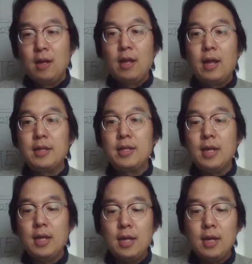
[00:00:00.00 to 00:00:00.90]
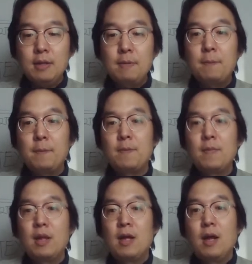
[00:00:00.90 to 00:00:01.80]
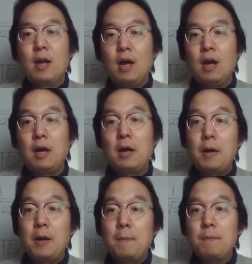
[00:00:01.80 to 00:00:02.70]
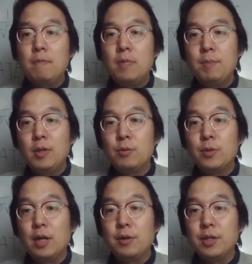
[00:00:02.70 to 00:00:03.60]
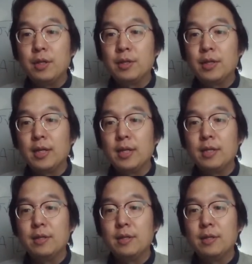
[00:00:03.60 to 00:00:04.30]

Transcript: And then, let me go down here again.